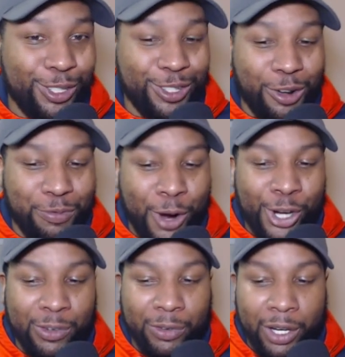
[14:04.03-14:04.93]
you know, of
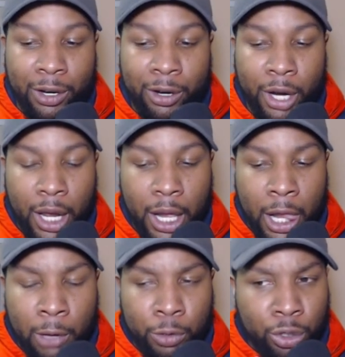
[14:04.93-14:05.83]
margin for error.
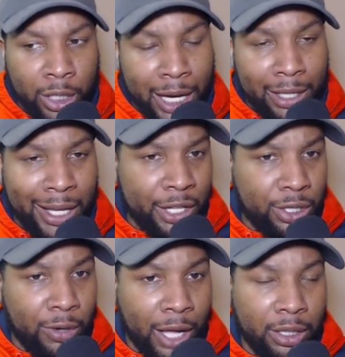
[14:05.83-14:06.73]
When you look at it last
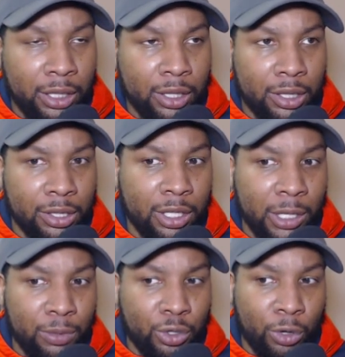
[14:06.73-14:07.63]
year, I think that this
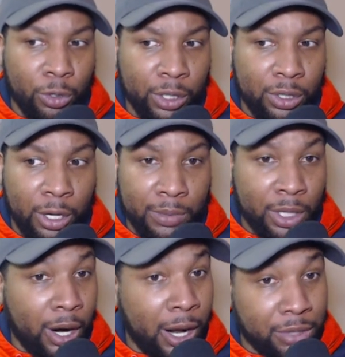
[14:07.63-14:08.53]
team struggled in terms of
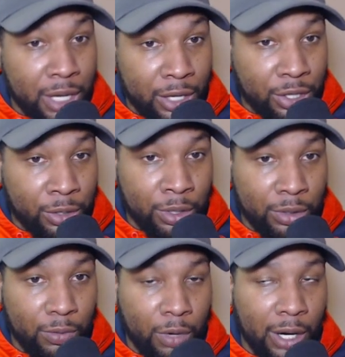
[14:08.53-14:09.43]
their outside
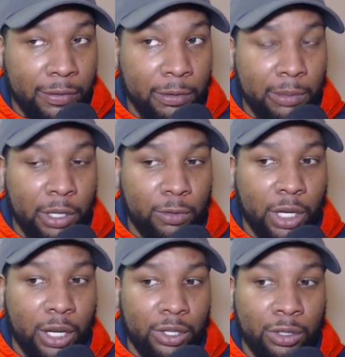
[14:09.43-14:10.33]
shooting, right, from the mid
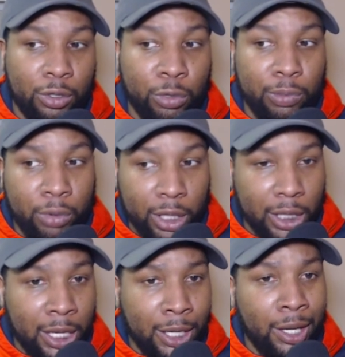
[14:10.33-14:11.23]
range and the three point
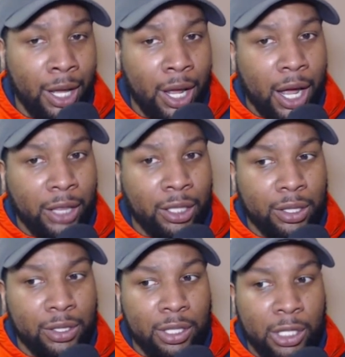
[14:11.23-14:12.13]
line. I think
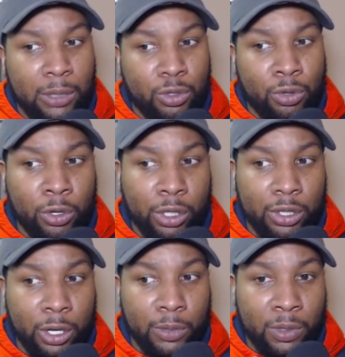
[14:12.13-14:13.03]
this team struggled in
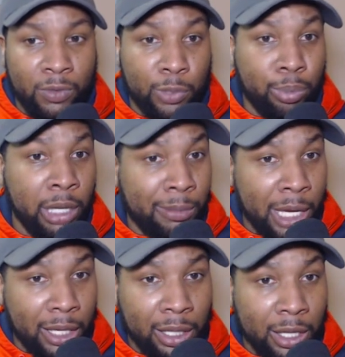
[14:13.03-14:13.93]
terms of just
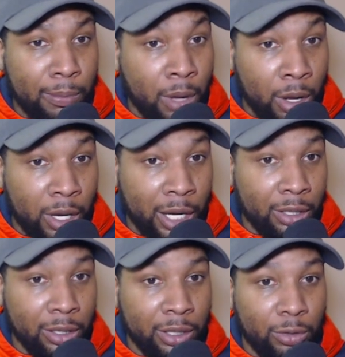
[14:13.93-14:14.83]
playmaking and ball
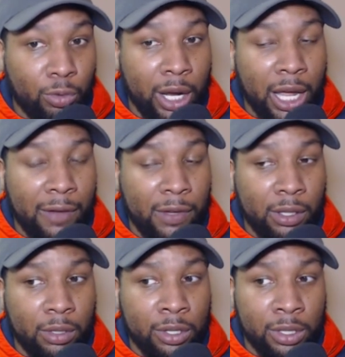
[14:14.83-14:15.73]
handling, right,
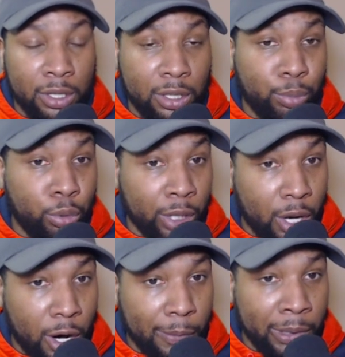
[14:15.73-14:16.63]
having consistent point
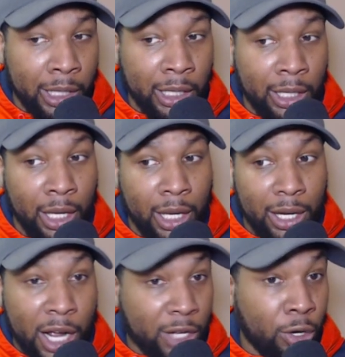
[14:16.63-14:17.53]
guard play,
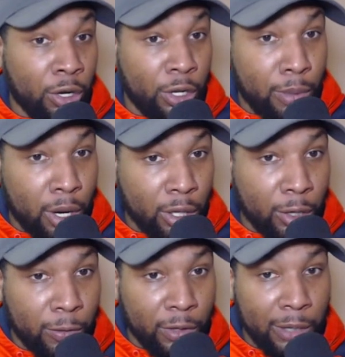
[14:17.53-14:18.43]
not turning the ball
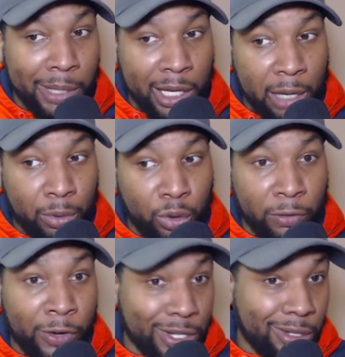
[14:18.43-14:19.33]
over and being able to
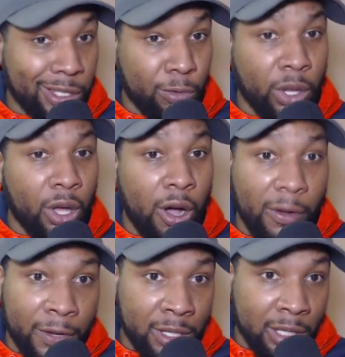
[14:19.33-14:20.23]
efficiently run the
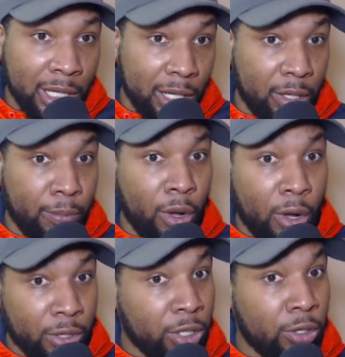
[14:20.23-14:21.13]
offense and getting the
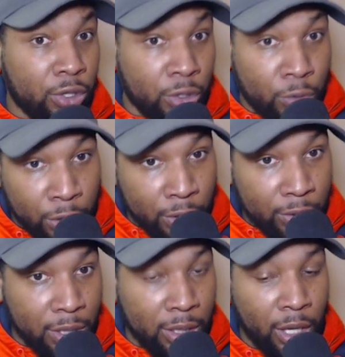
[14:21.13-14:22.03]
ball to your
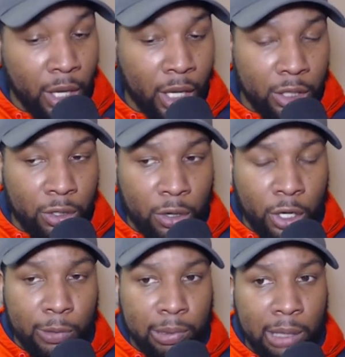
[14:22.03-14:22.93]
shooters and, you know,
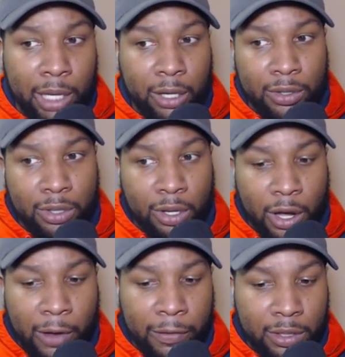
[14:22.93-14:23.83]
other playmakers on the
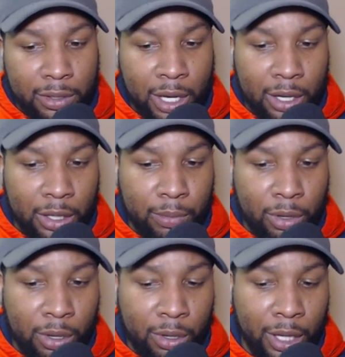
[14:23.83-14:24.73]
offensive side of the
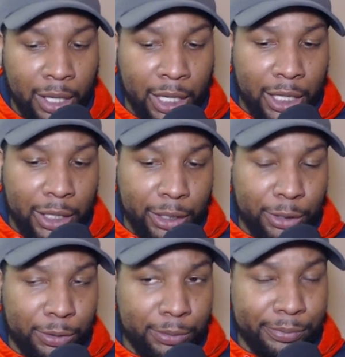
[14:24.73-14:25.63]
ball.
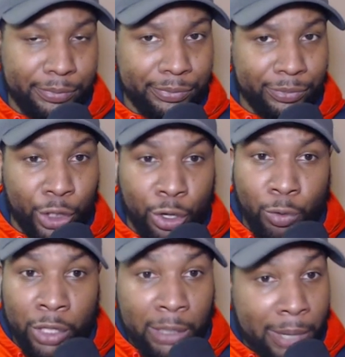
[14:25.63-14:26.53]
Um, you know,
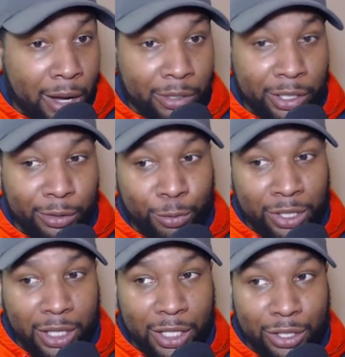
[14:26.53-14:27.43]
rebounding was
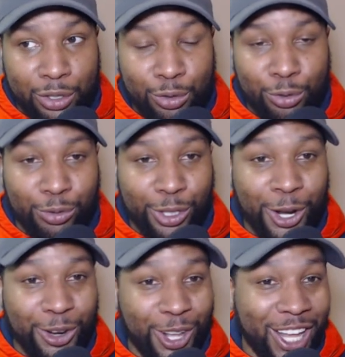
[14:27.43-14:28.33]
an issue,
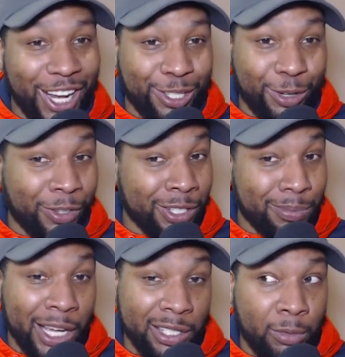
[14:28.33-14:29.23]
you know, last year for this
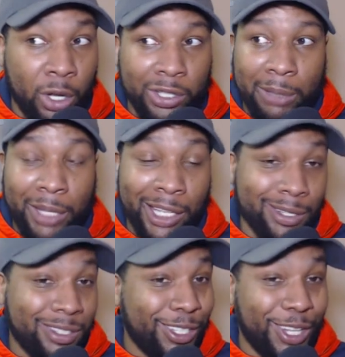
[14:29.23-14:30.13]
basketball team. They
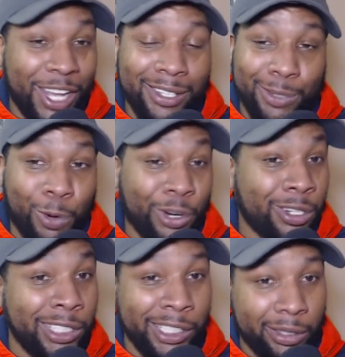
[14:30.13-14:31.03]
just they just weren't
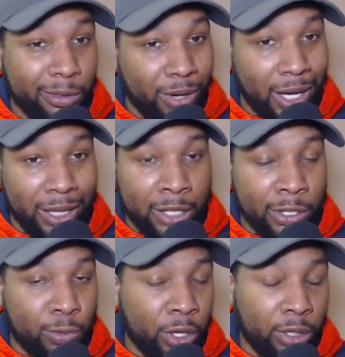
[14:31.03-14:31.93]
clean, right? They
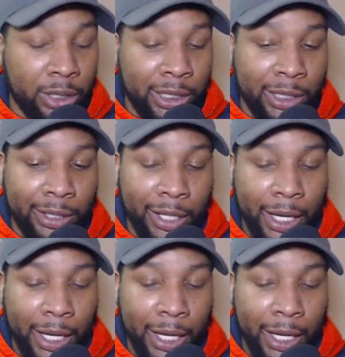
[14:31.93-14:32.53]
just weren't clean.